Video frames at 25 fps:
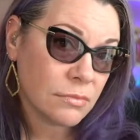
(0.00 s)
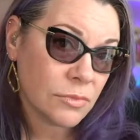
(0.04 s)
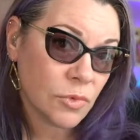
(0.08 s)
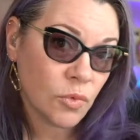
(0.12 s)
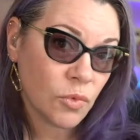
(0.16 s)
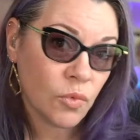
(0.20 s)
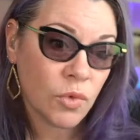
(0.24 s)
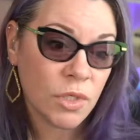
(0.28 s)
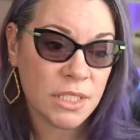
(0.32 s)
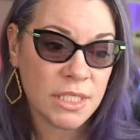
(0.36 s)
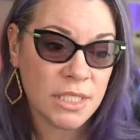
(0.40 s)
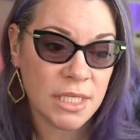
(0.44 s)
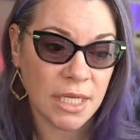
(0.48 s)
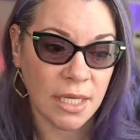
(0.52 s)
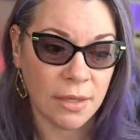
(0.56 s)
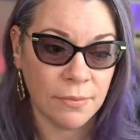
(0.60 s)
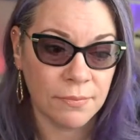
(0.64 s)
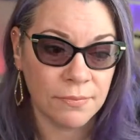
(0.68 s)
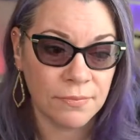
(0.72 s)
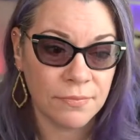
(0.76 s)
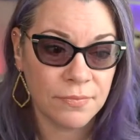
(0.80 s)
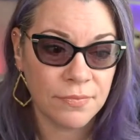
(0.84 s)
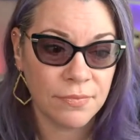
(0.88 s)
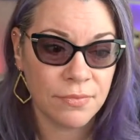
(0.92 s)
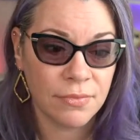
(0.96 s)
We'll see.
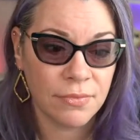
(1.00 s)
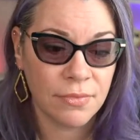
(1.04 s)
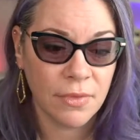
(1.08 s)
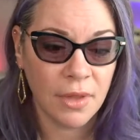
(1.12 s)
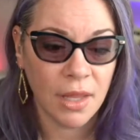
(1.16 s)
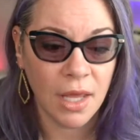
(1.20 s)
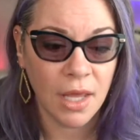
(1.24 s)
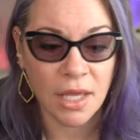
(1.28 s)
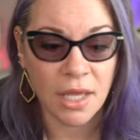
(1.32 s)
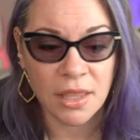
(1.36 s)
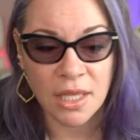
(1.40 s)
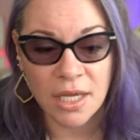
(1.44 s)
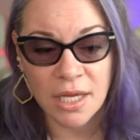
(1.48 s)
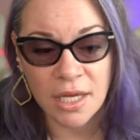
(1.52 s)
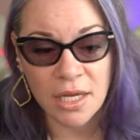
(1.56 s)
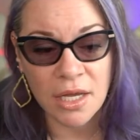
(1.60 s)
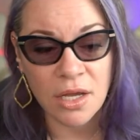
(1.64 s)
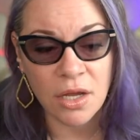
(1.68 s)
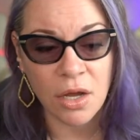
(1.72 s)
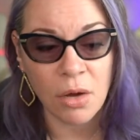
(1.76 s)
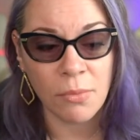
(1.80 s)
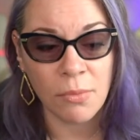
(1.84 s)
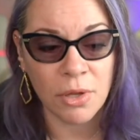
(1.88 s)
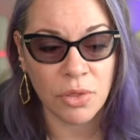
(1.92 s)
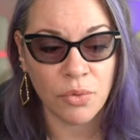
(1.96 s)
I think it
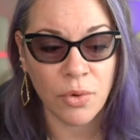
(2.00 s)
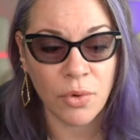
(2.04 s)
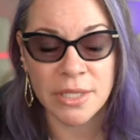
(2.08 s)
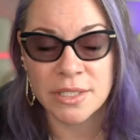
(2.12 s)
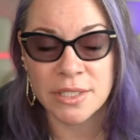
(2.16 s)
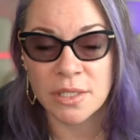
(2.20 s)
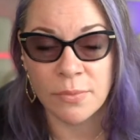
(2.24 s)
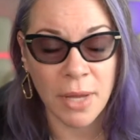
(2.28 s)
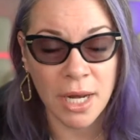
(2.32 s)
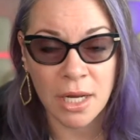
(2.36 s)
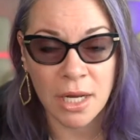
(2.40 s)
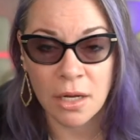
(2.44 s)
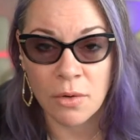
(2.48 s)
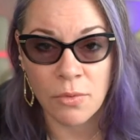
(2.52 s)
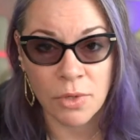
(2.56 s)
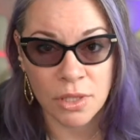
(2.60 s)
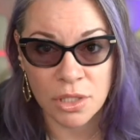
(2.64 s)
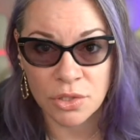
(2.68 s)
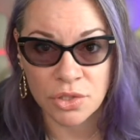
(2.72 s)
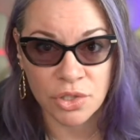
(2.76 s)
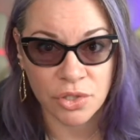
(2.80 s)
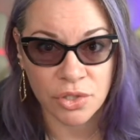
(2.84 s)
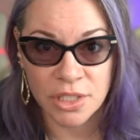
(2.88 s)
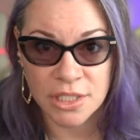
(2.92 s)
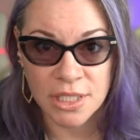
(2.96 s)
can go both ways depending on what
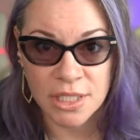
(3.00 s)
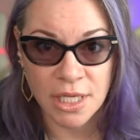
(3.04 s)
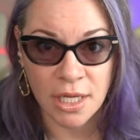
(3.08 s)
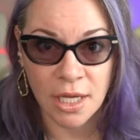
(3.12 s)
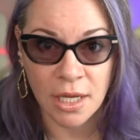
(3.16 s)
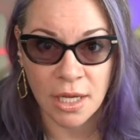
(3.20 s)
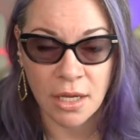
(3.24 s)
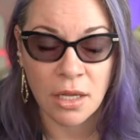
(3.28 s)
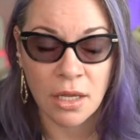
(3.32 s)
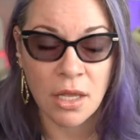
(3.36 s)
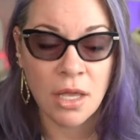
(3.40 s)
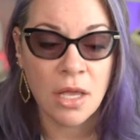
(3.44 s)
the jury's thinking.